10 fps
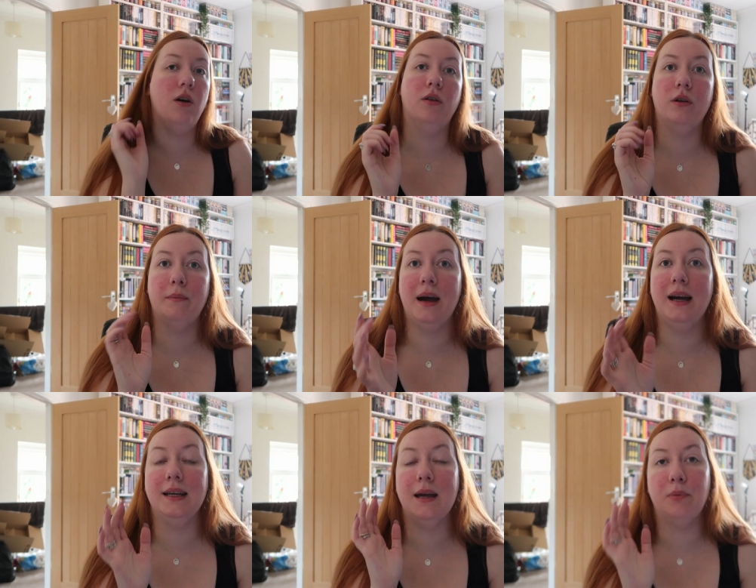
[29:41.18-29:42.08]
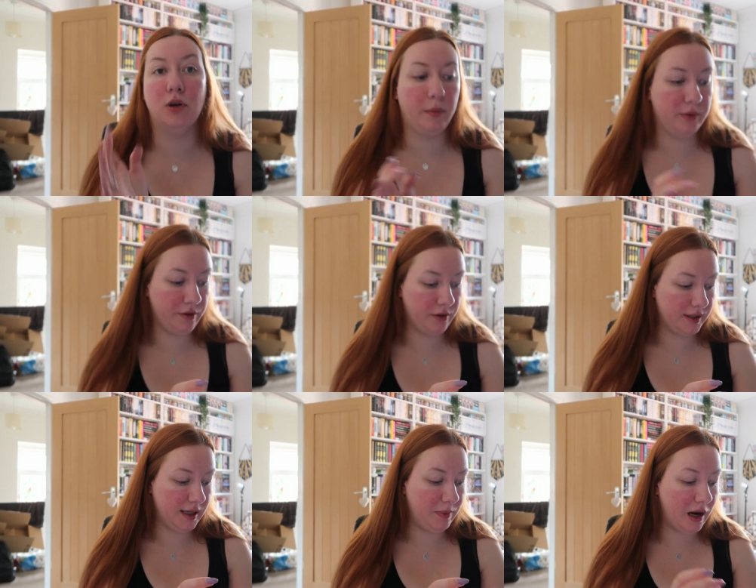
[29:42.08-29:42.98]
on my
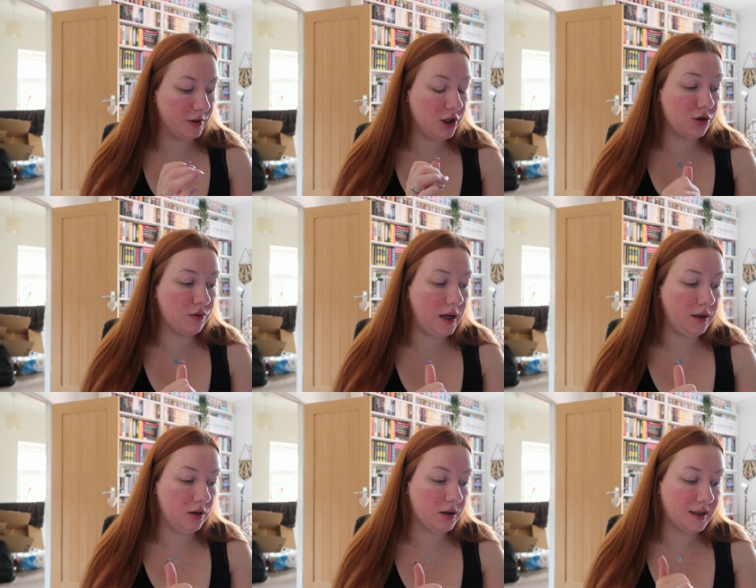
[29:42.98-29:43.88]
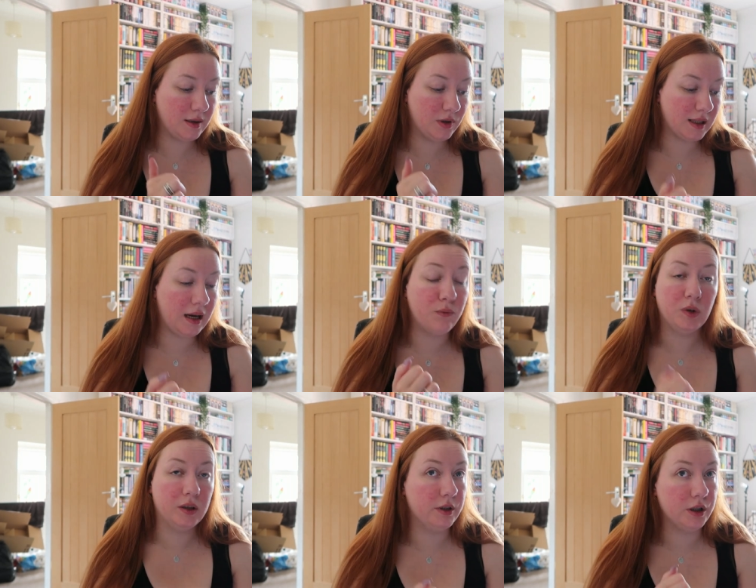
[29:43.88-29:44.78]
bookoplathon TBR, which is great news because I was getting
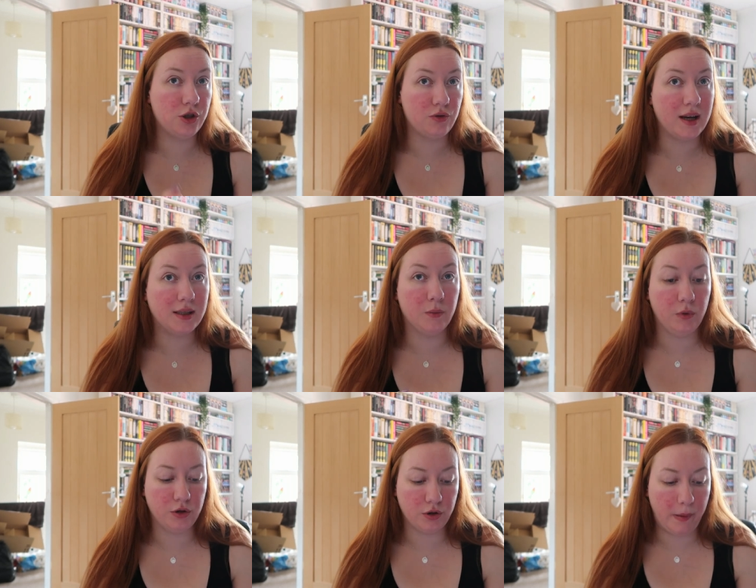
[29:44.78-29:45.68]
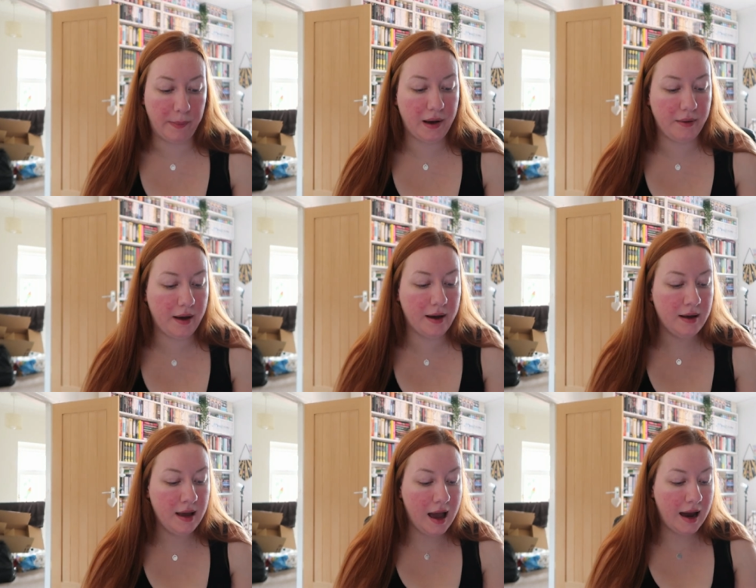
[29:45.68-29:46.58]
really, really stressed and worked up about
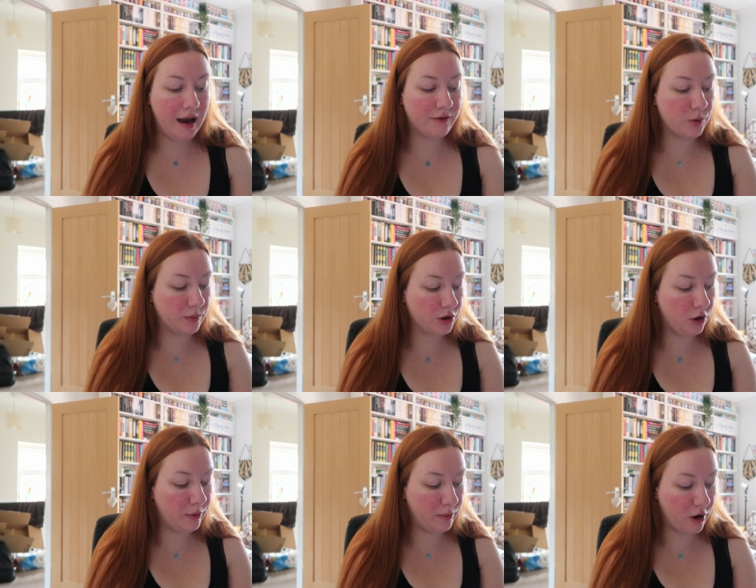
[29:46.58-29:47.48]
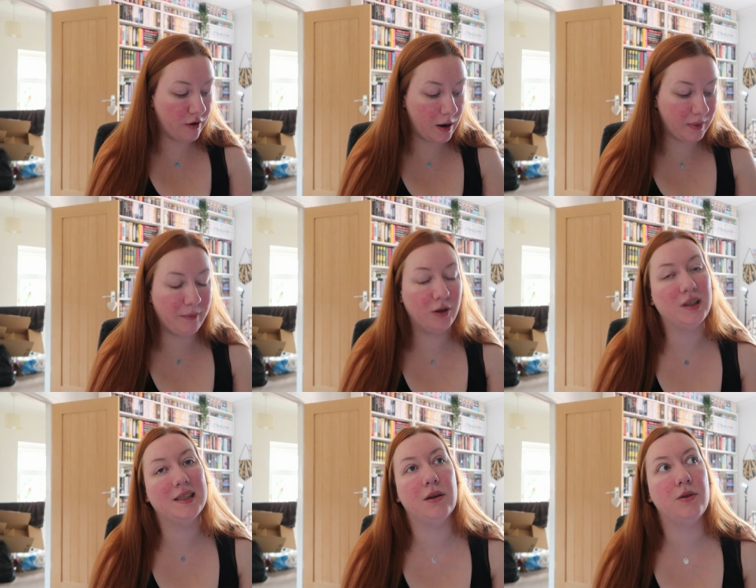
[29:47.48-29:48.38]
that. I have swapped a couple more out, but I'm not
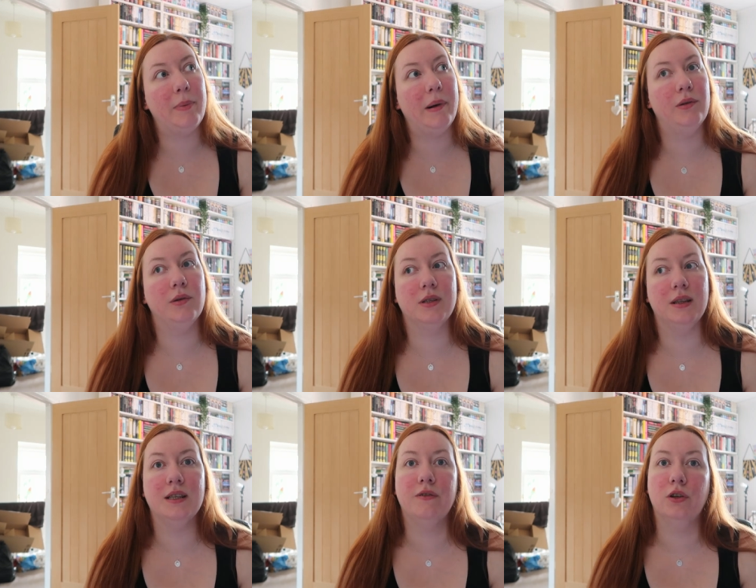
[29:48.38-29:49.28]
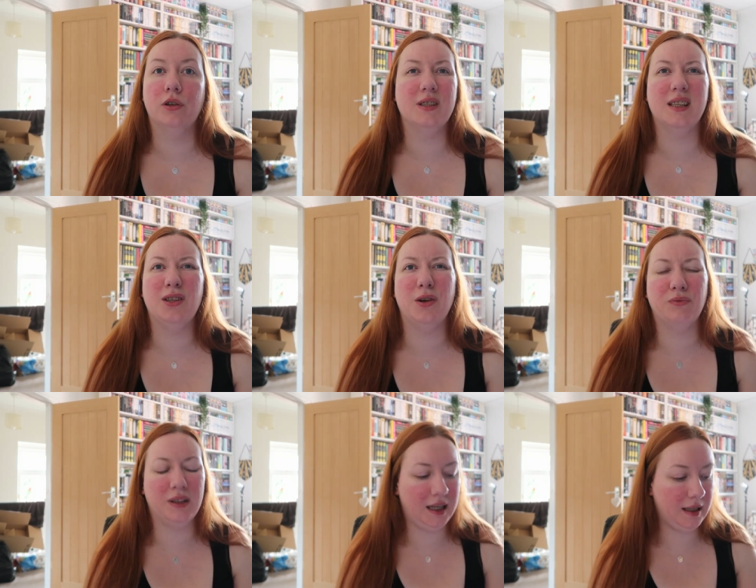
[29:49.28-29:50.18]
going to tell you about those in this vlog because they
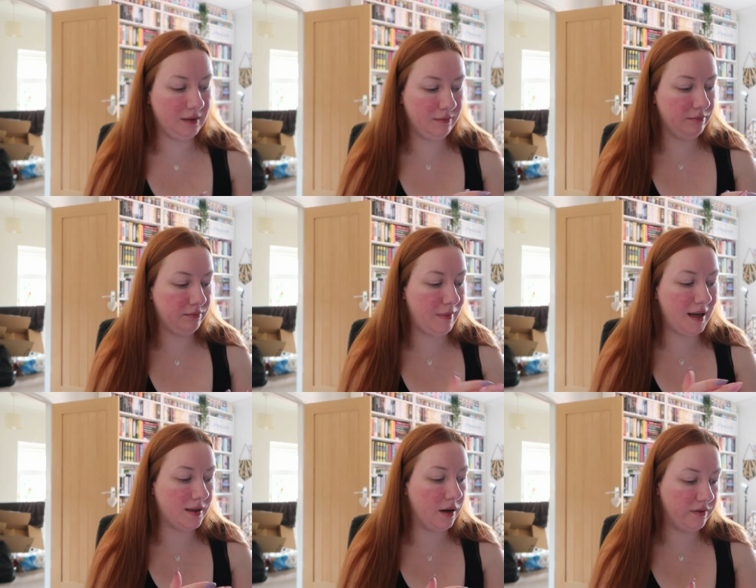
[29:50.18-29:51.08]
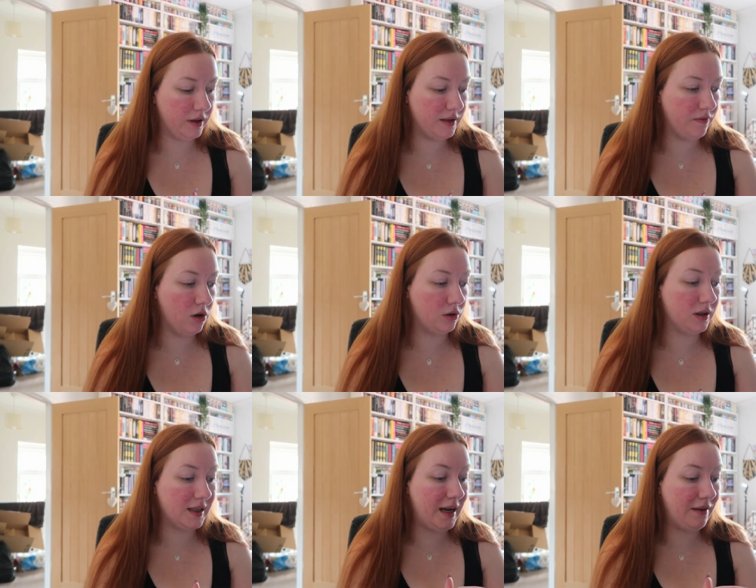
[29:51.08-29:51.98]
don't really matter for this vlog
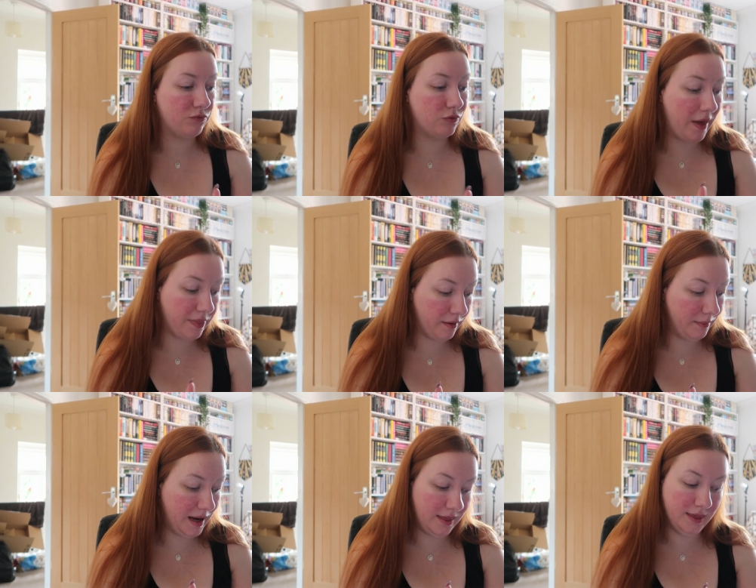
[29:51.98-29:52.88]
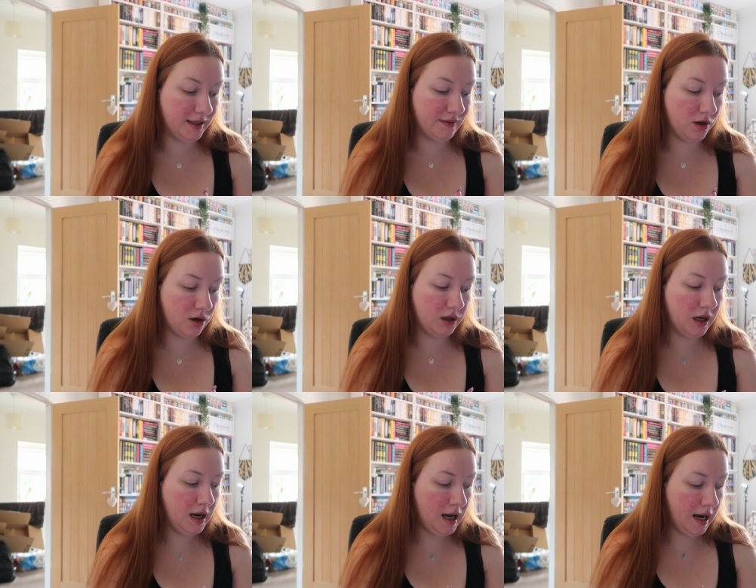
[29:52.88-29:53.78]
because I haven't read them in this vlog.
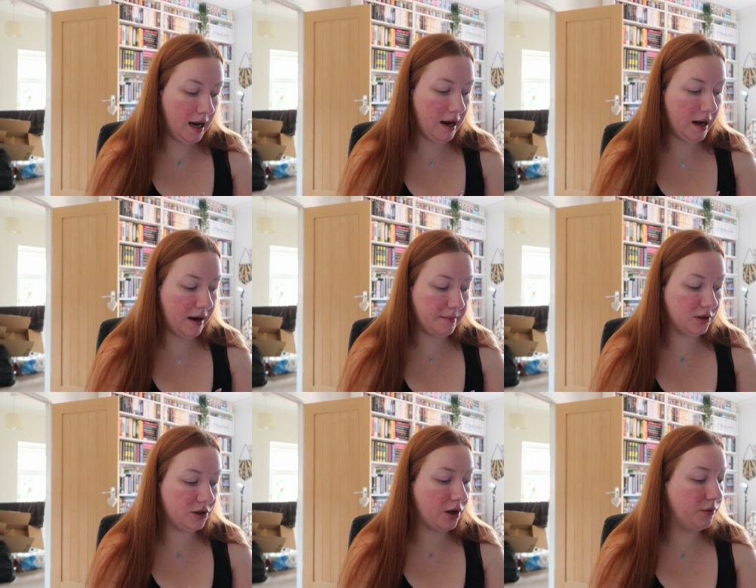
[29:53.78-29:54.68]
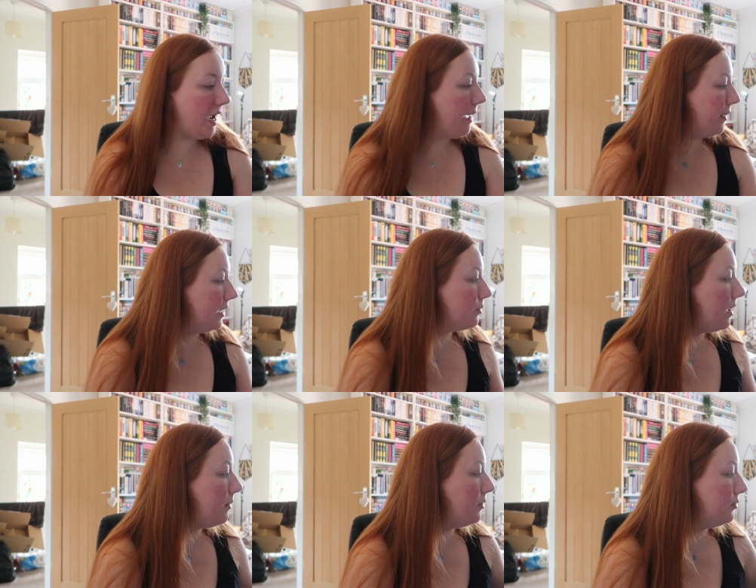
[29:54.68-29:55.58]
Um, so yeah, that's
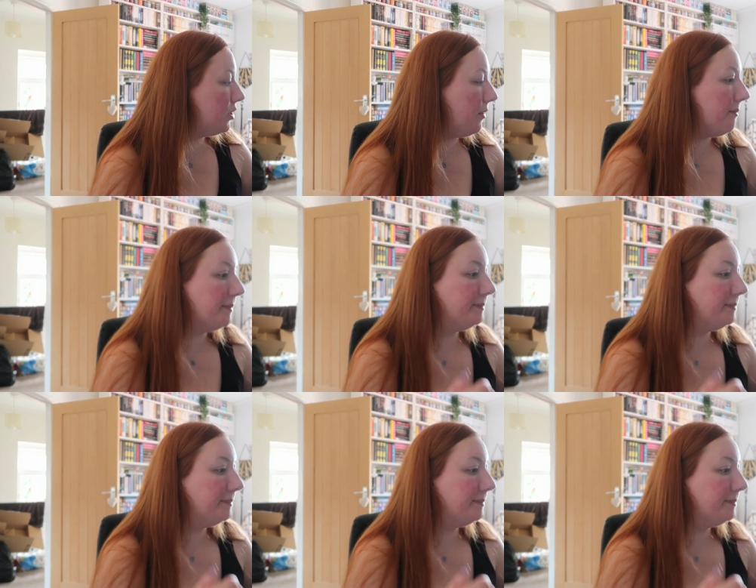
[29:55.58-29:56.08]
where I'm up to.